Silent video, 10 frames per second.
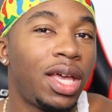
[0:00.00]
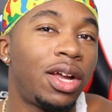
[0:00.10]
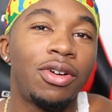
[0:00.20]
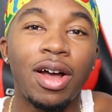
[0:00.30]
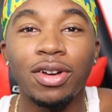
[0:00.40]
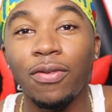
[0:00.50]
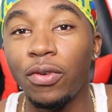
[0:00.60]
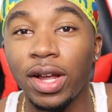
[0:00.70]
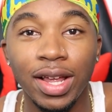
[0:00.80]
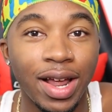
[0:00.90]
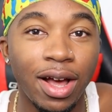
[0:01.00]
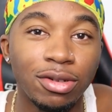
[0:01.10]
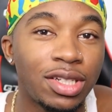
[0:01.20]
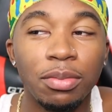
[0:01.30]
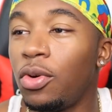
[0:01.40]
Kick her out the freaking
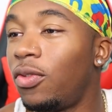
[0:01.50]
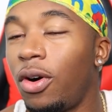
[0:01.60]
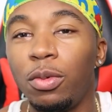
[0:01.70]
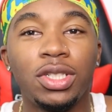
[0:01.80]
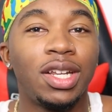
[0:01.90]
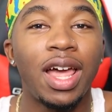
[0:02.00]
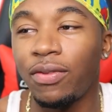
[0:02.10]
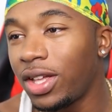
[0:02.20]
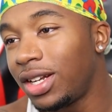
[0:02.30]
house and move on with your life.